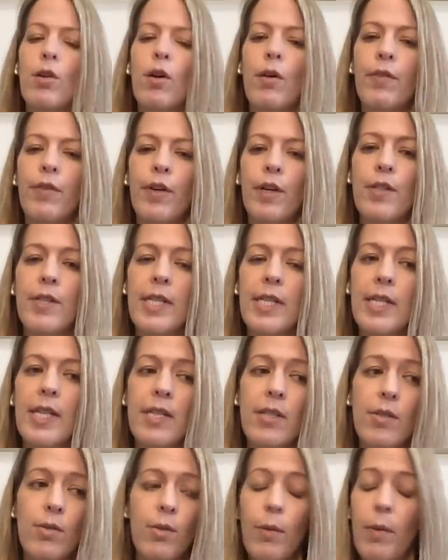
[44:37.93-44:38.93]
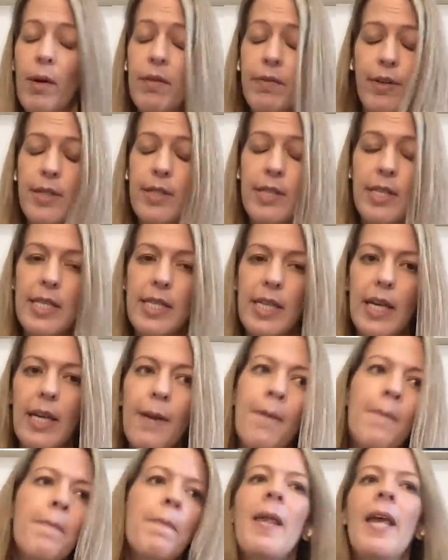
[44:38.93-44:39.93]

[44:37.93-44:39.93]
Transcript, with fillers: go for your CT. So I went for a CT,